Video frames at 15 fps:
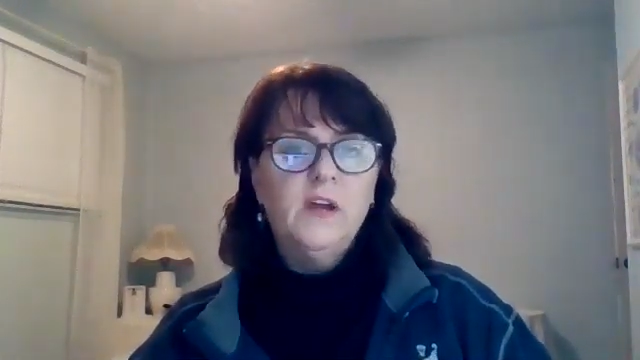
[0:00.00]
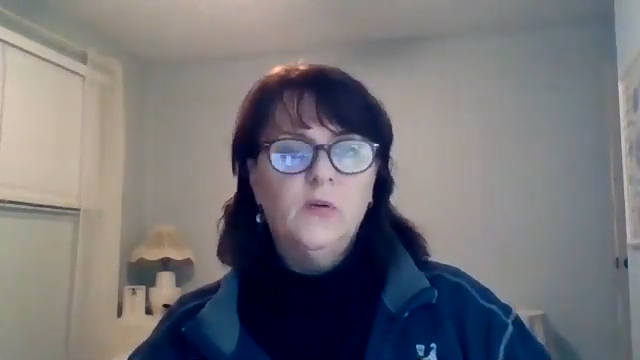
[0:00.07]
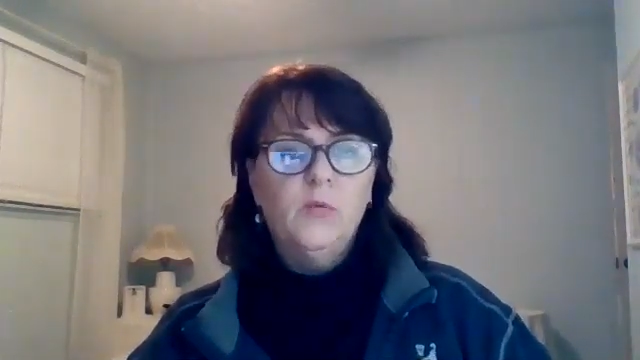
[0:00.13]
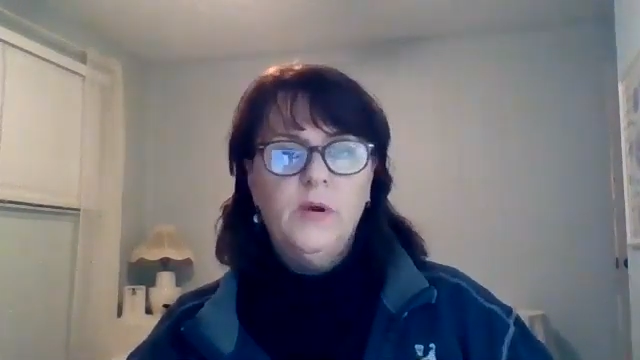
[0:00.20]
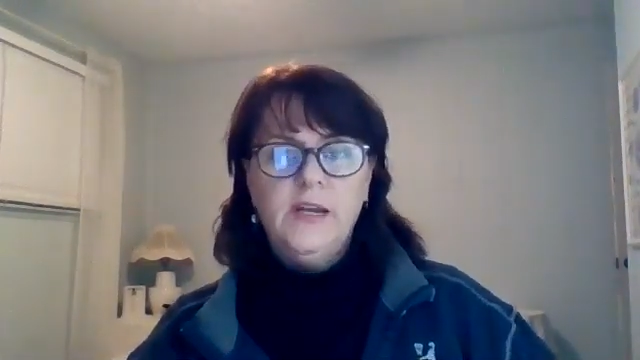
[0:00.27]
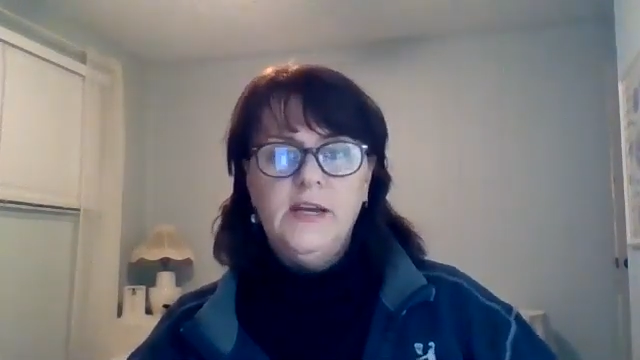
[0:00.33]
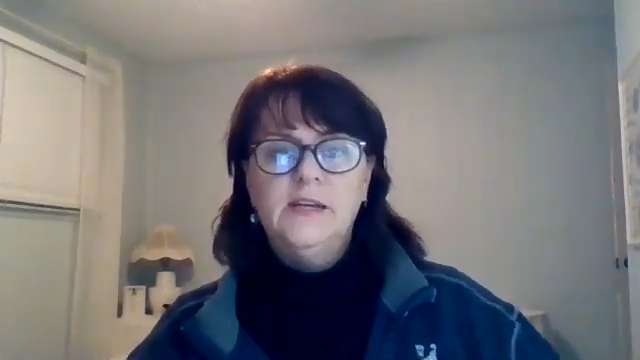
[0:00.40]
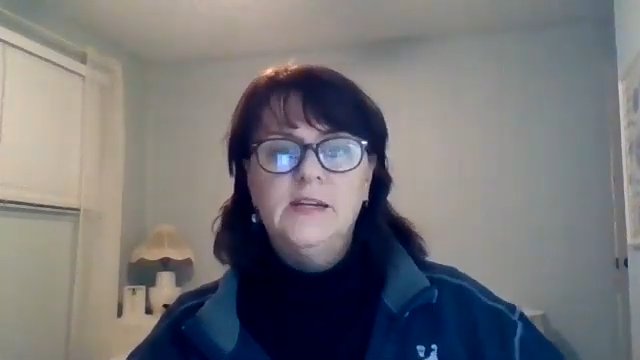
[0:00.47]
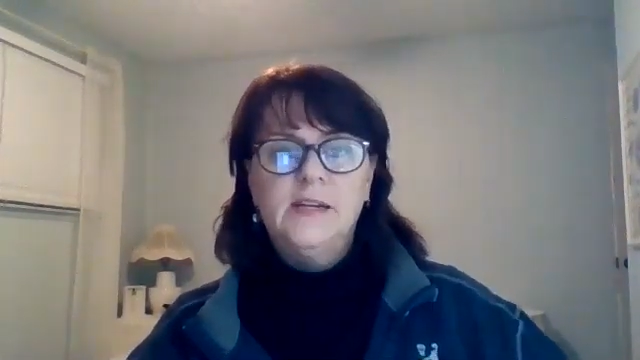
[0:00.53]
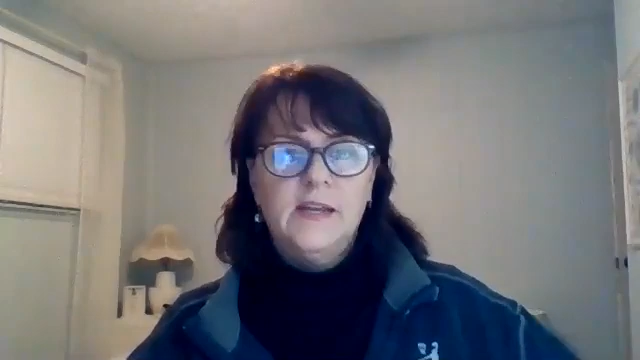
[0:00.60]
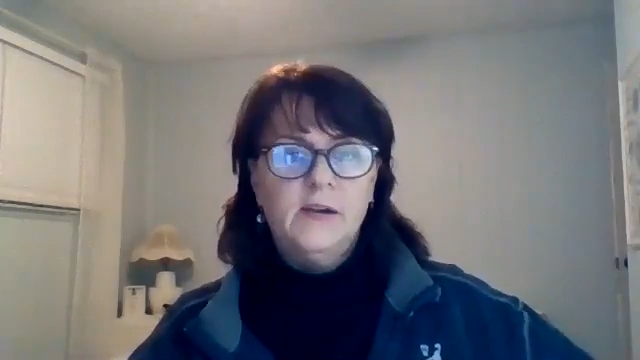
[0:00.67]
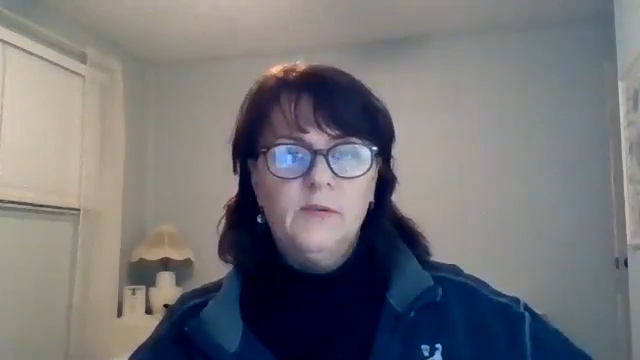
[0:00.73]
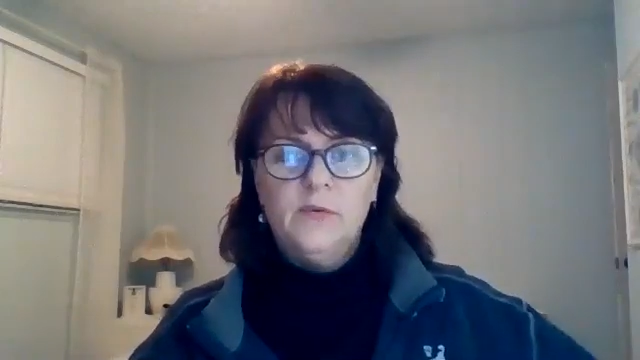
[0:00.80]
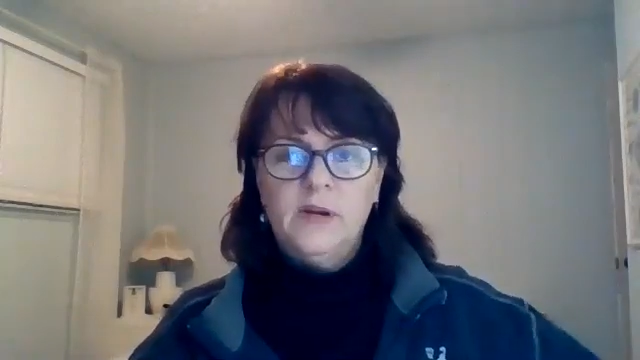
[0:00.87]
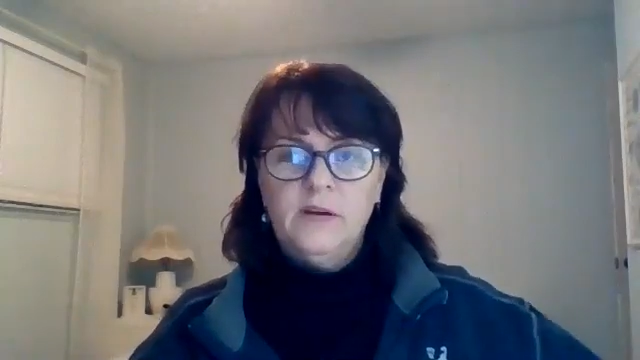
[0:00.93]
we need to
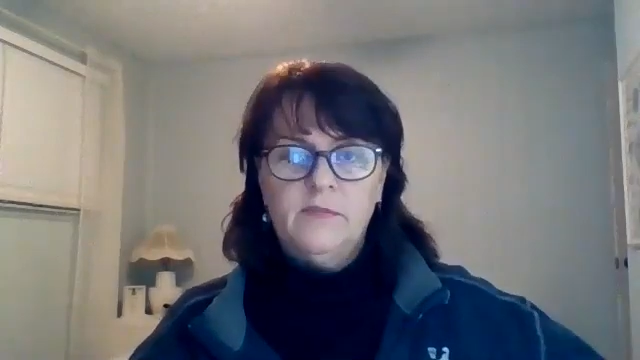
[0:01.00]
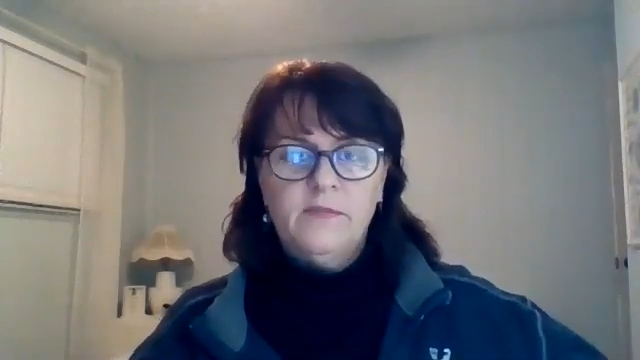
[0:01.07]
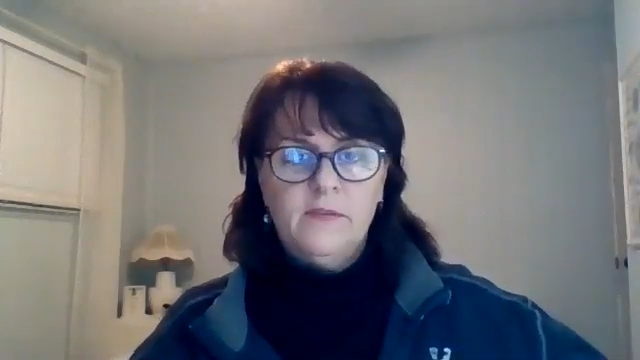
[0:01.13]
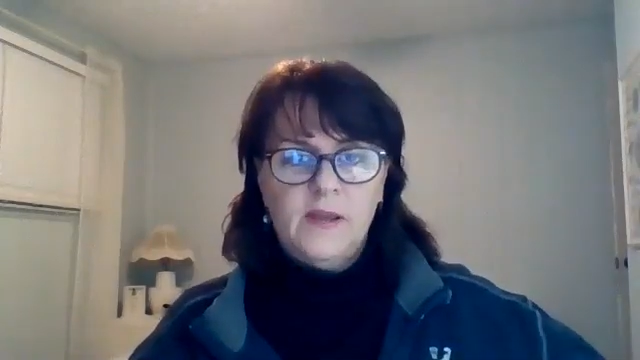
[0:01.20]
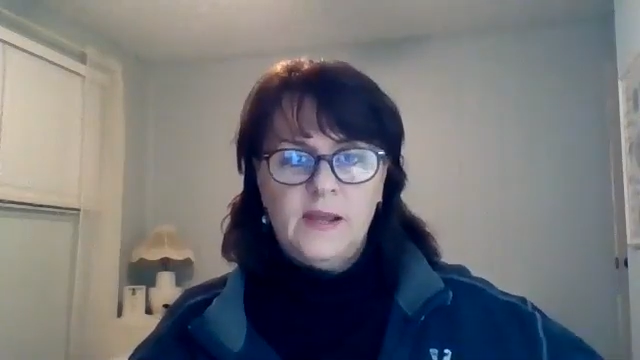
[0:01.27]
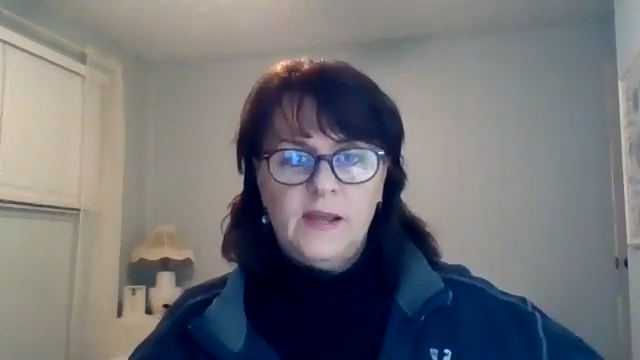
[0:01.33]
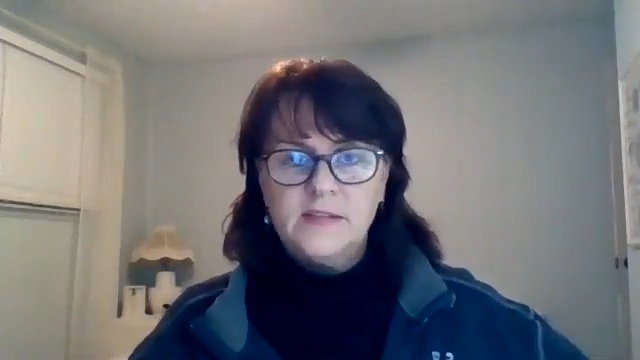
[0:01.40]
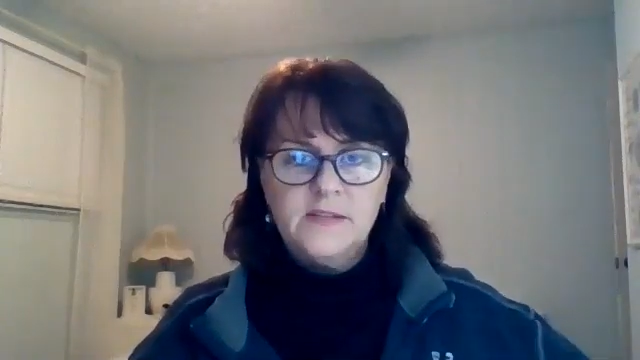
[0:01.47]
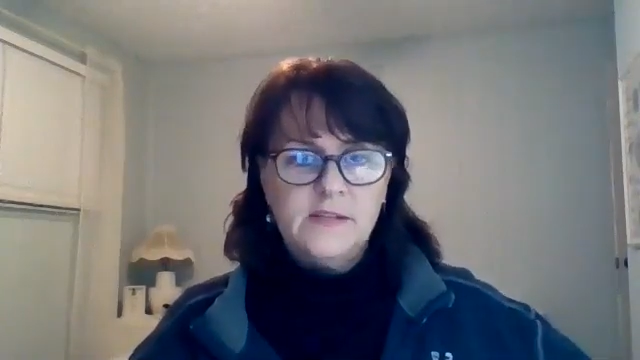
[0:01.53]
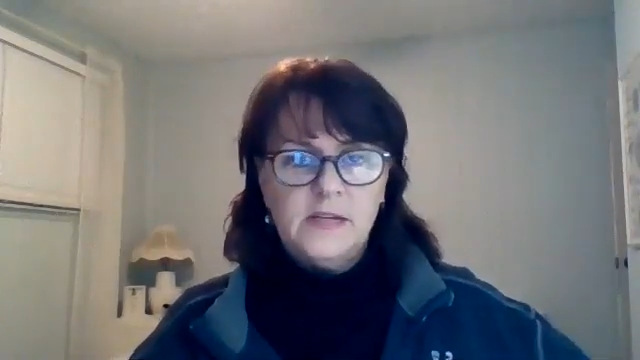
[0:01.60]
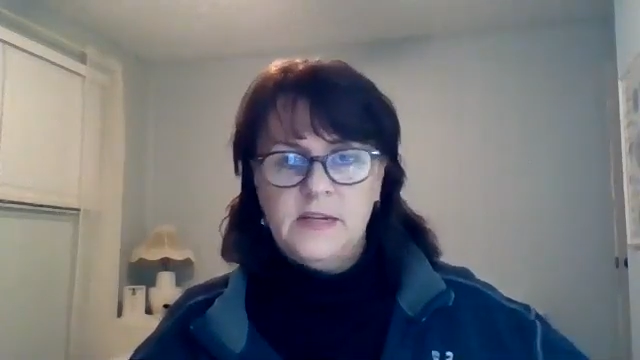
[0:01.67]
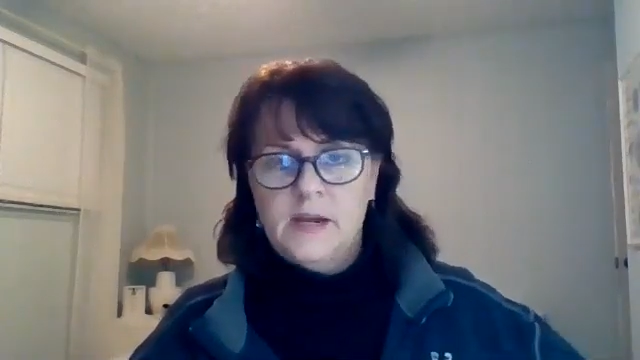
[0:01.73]
get rid of X